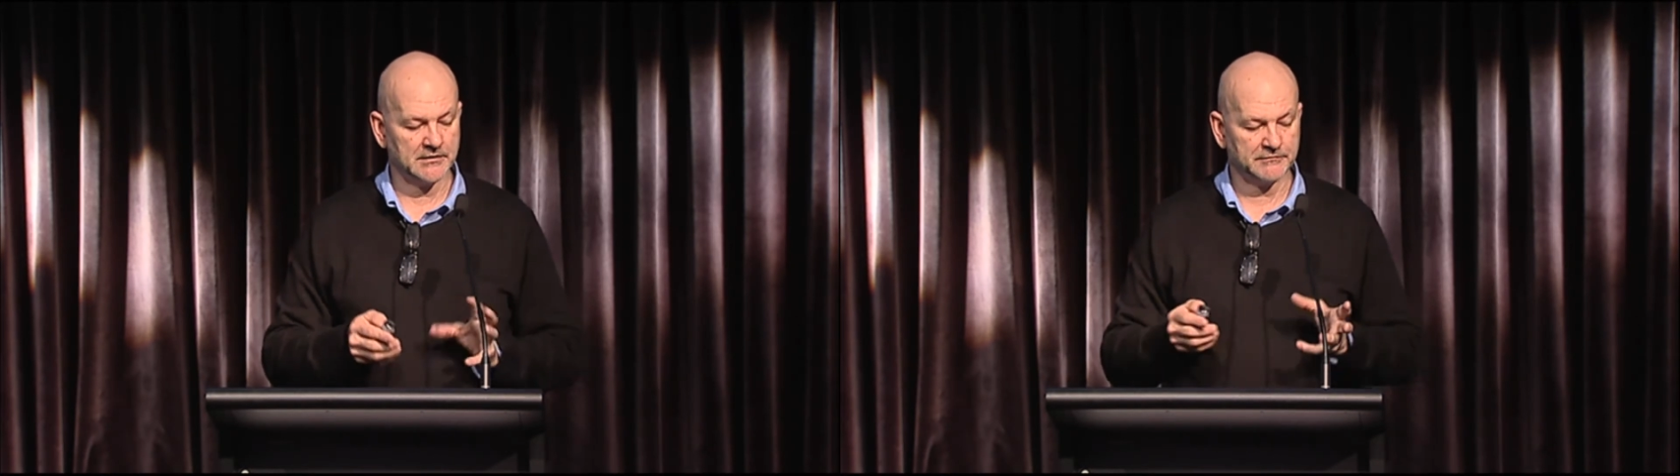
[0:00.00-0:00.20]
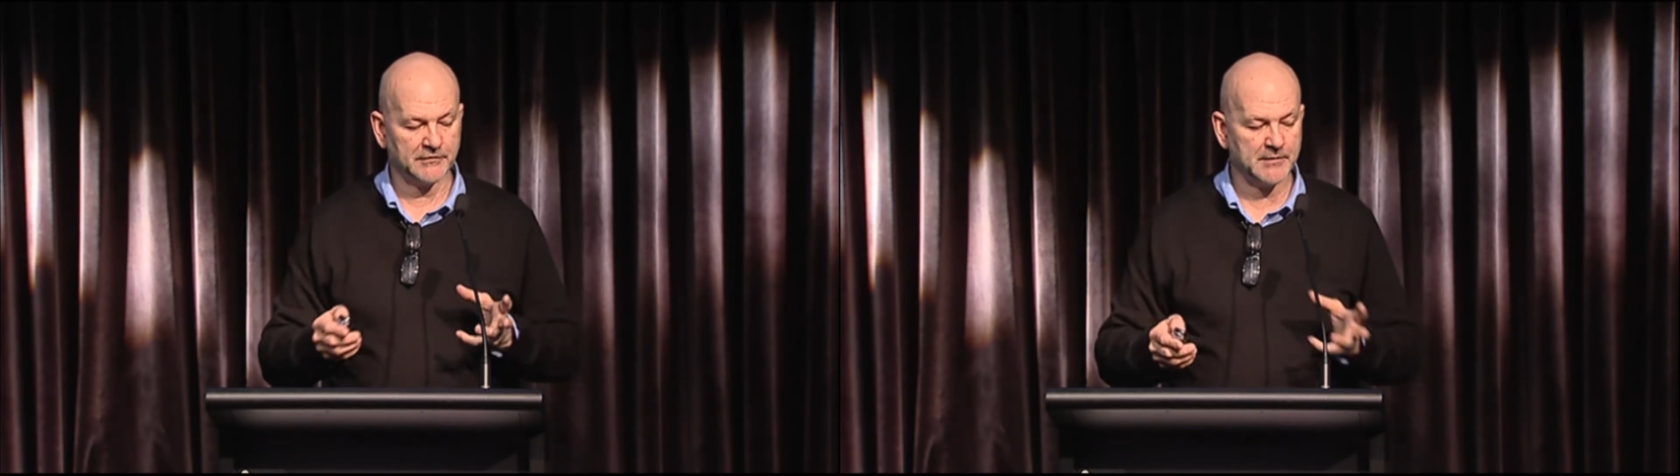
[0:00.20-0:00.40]

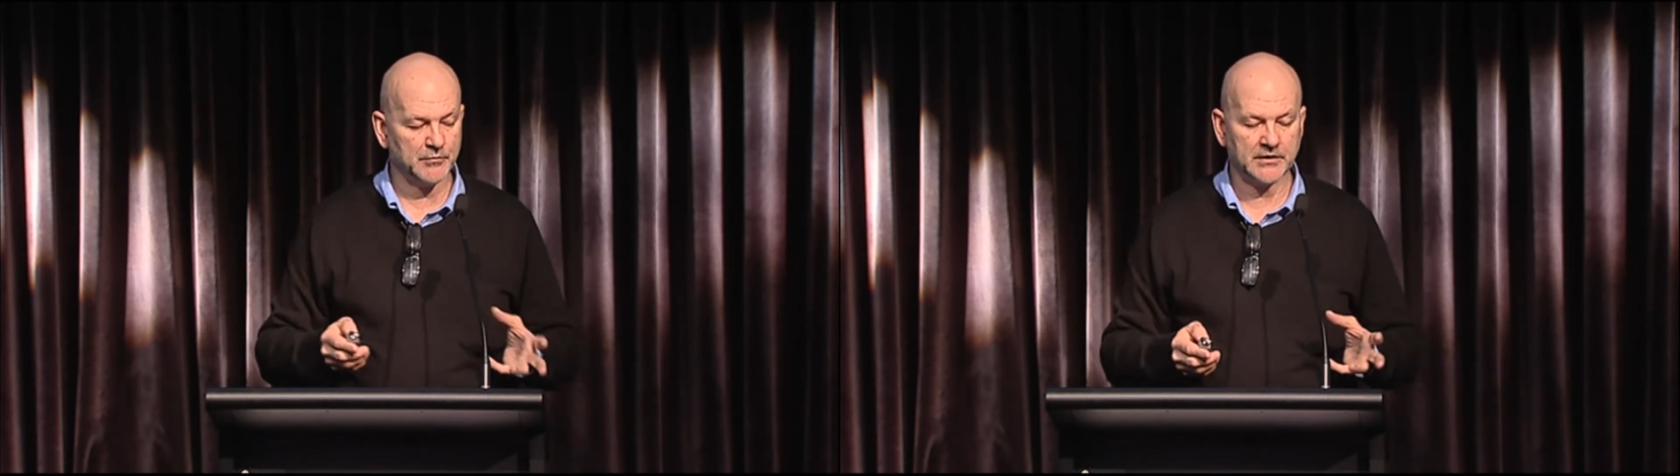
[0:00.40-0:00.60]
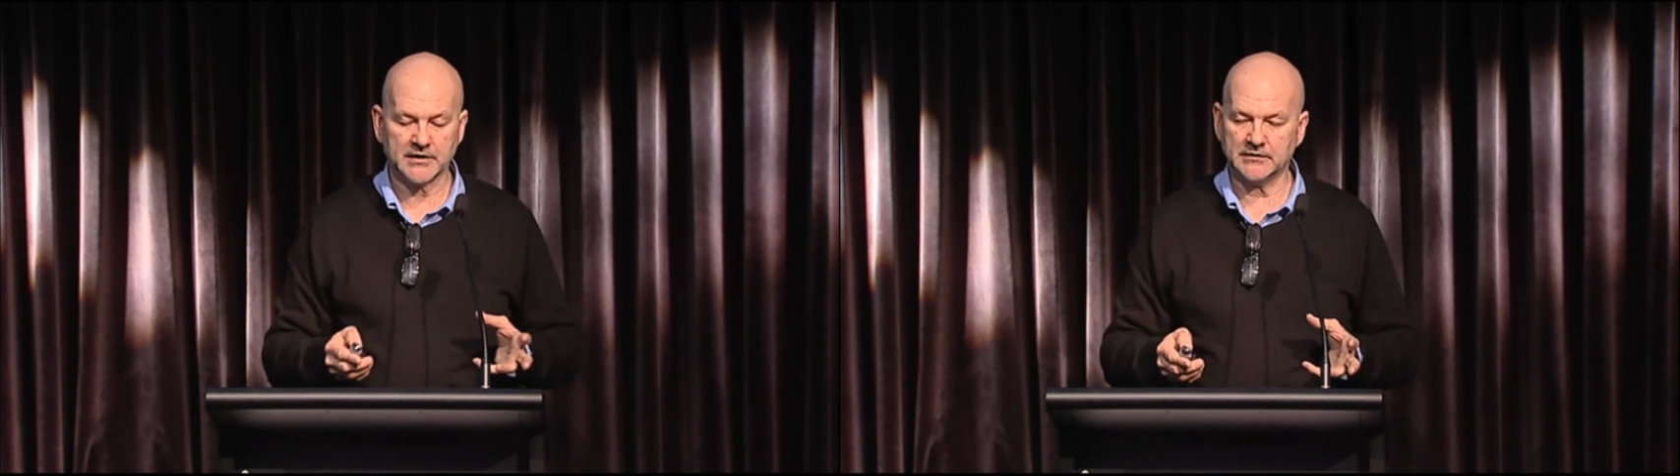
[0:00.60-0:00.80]
the
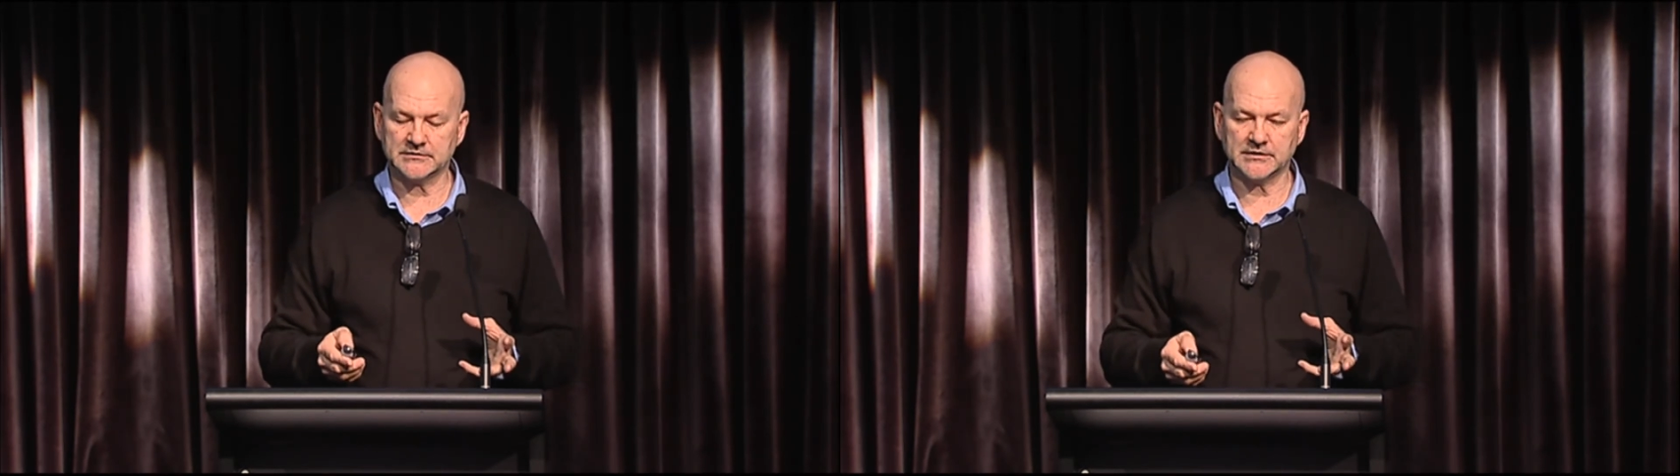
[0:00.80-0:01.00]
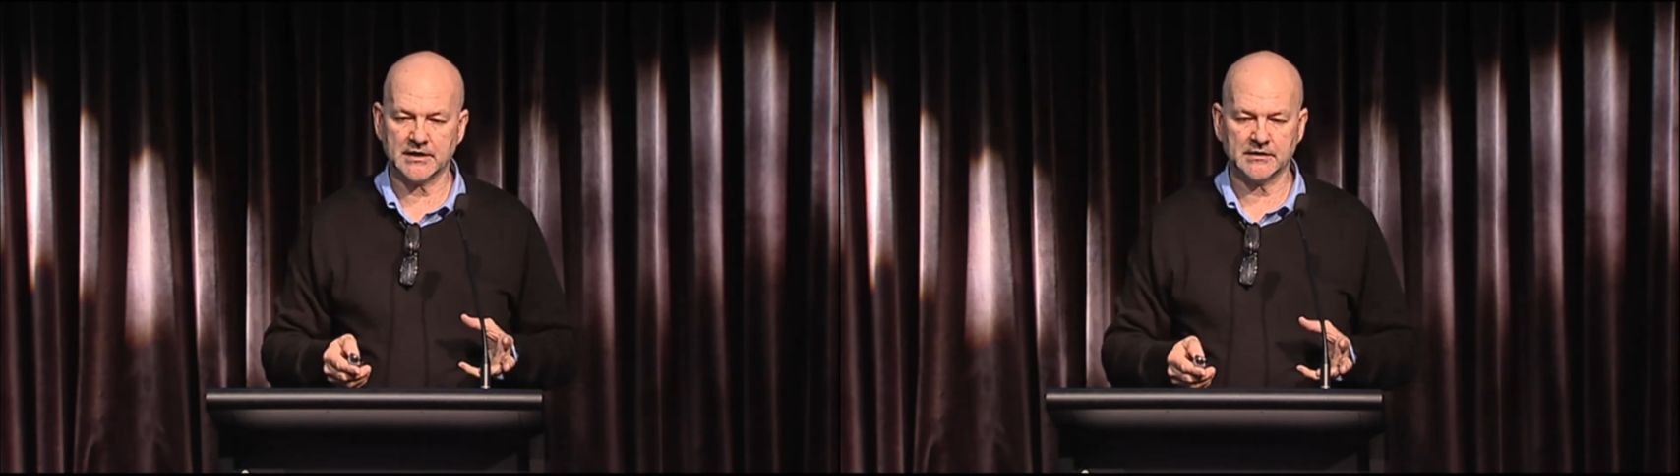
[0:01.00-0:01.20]
framework
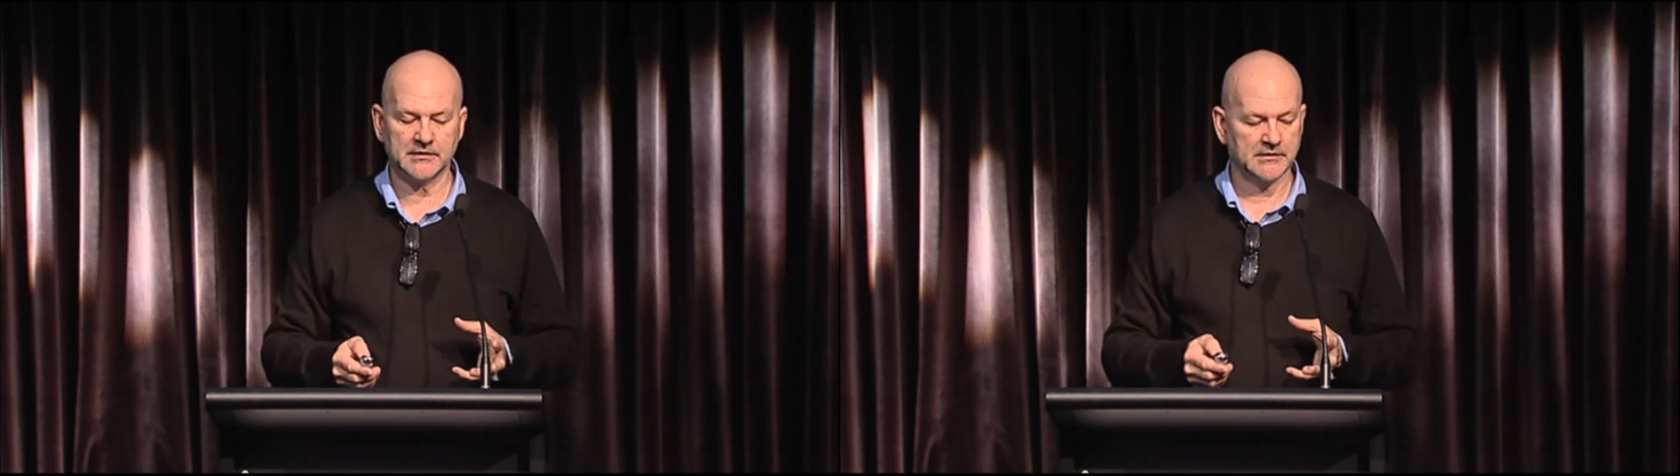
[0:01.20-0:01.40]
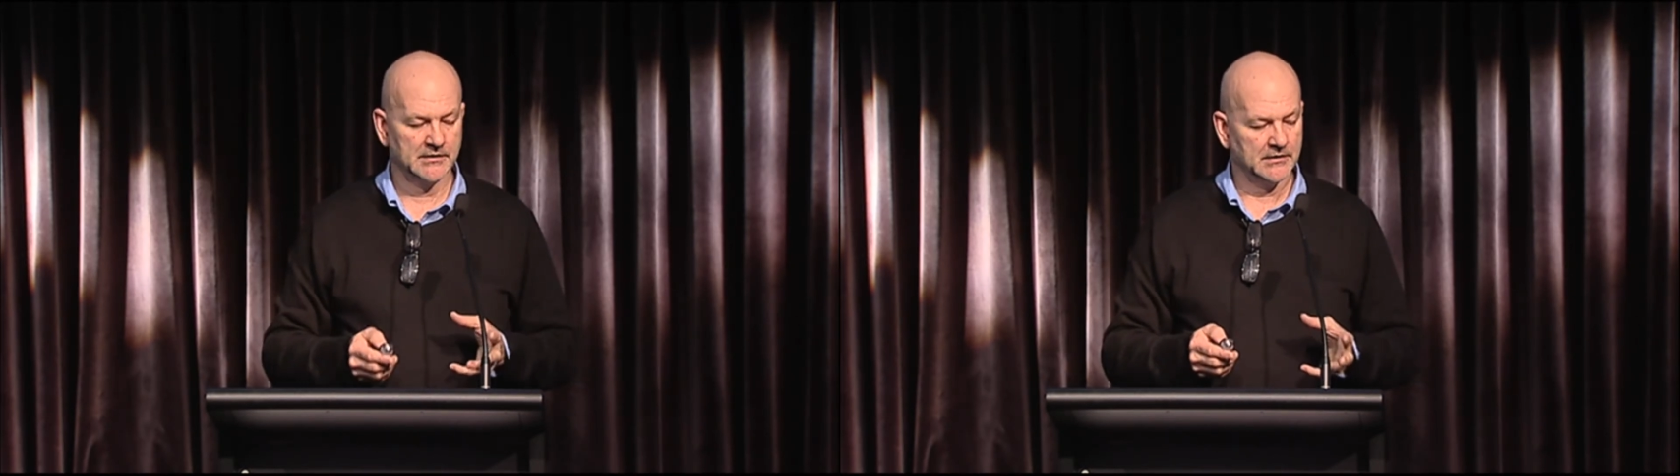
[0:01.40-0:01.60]
held together,